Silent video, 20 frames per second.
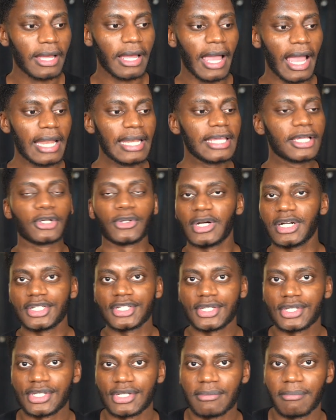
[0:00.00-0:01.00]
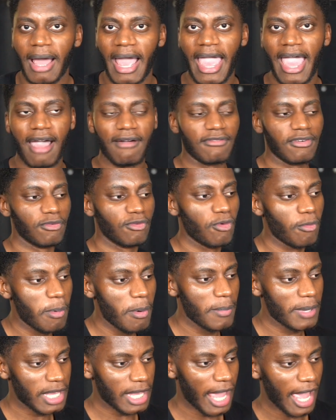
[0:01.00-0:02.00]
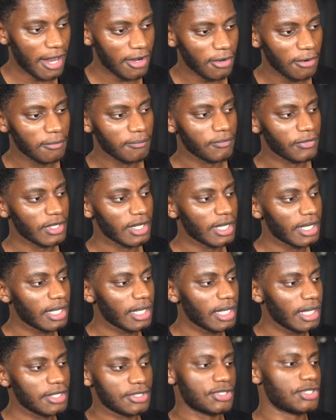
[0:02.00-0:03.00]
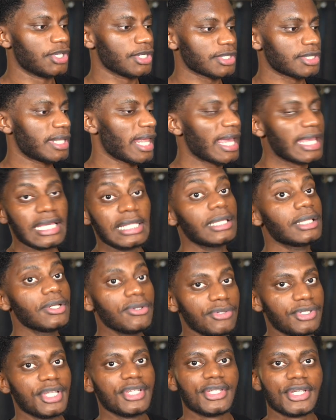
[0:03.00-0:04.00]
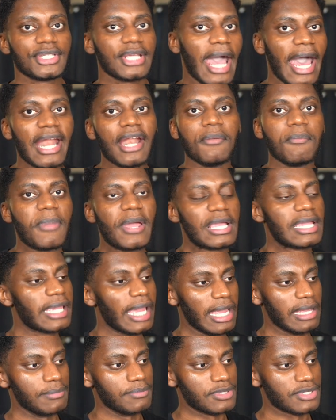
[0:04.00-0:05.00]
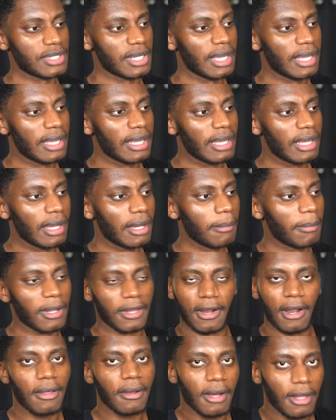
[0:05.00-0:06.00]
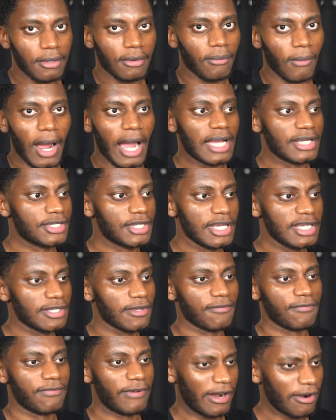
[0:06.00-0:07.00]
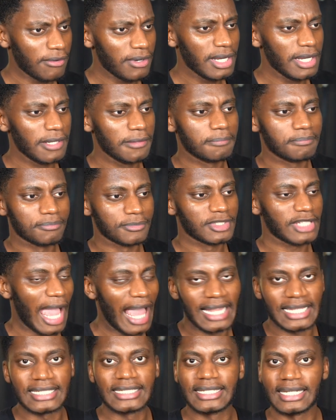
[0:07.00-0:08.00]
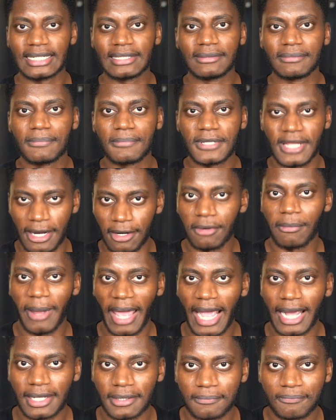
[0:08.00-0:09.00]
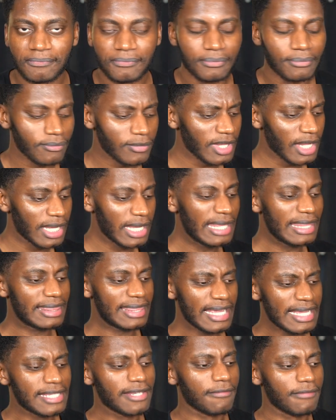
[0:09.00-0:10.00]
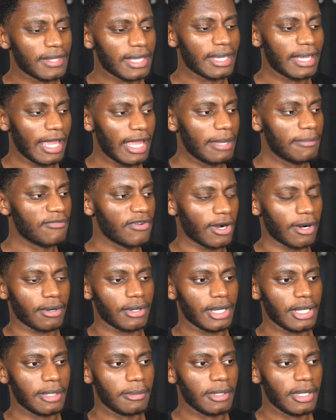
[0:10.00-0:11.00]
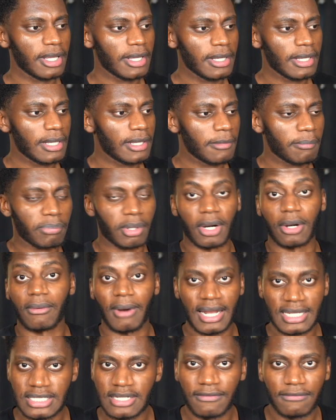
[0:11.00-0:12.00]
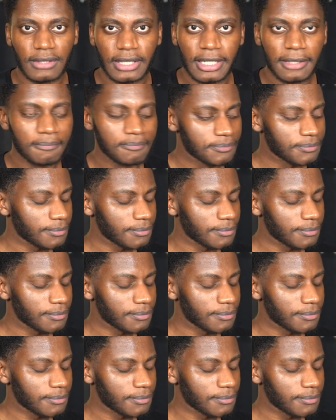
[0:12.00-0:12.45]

any criticism I have of Upamecano is just that he loses his head in big games. But otherwise, he's a very talented center back. He thinks of the game very progressively.